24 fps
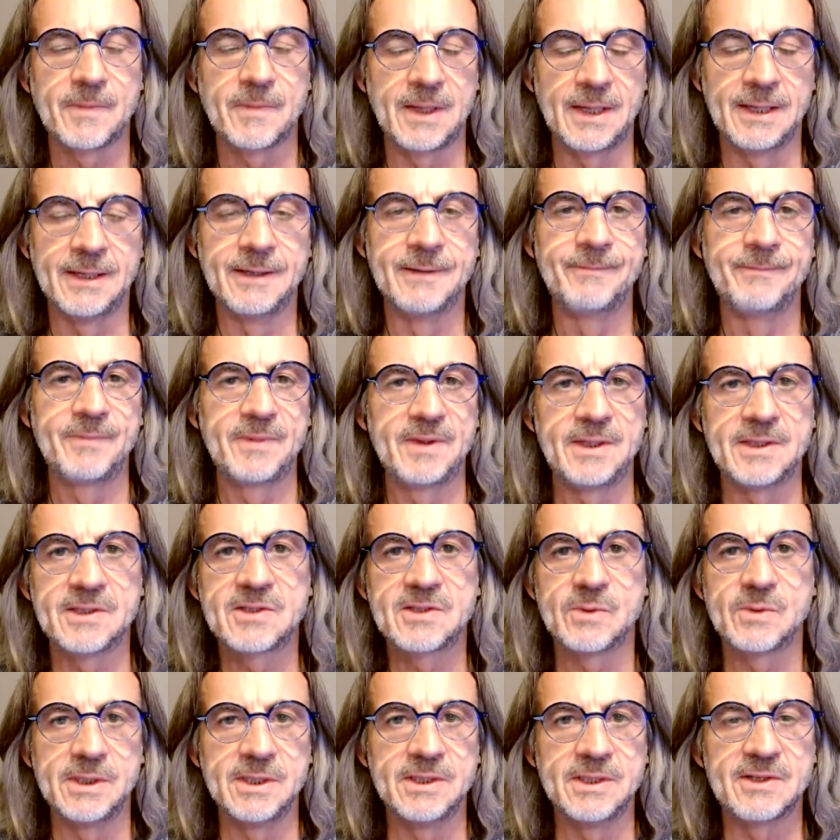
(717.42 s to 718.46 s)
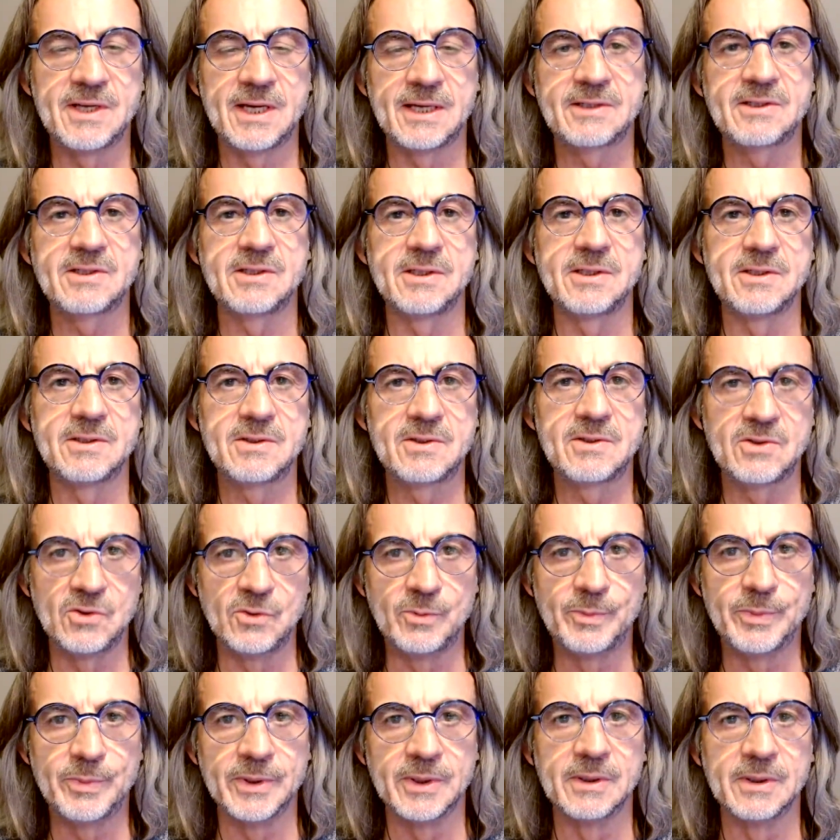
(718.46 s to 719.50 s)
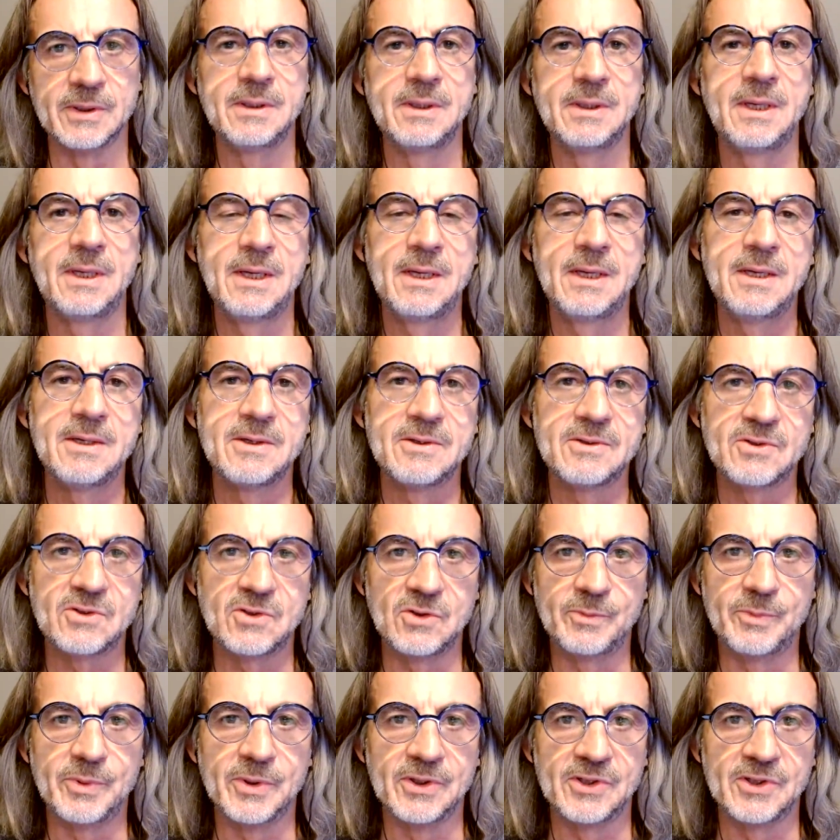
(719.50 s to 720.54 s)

Yeah, this one is actually super, super